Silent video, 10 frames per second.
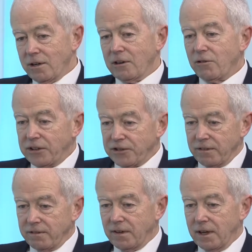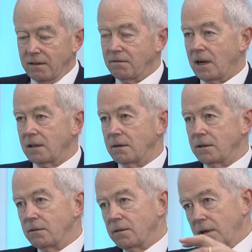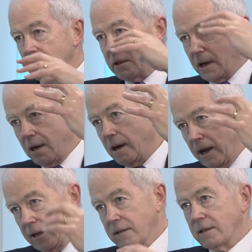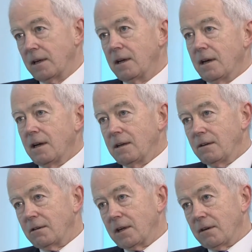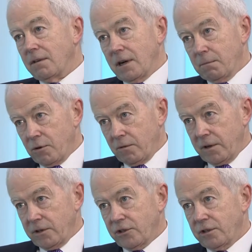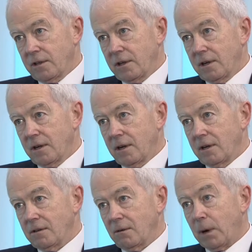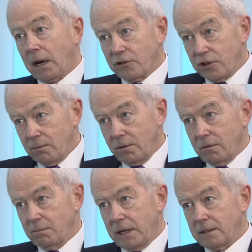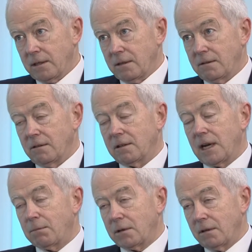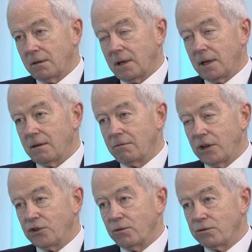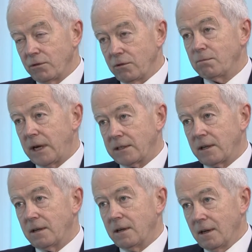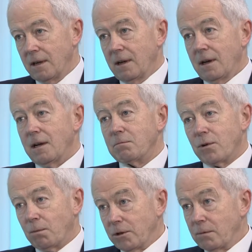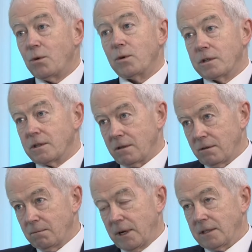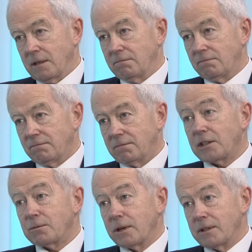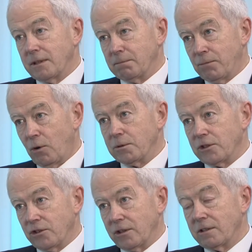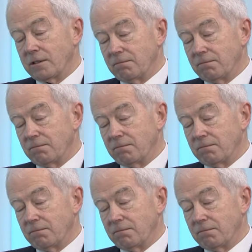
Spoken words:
an aggressive valuer and you value at the high end, you're going to have higher profits, your balance sheet will look better, your capital ratios will look better, and probably your bonuses will look better. That's where the opposition is.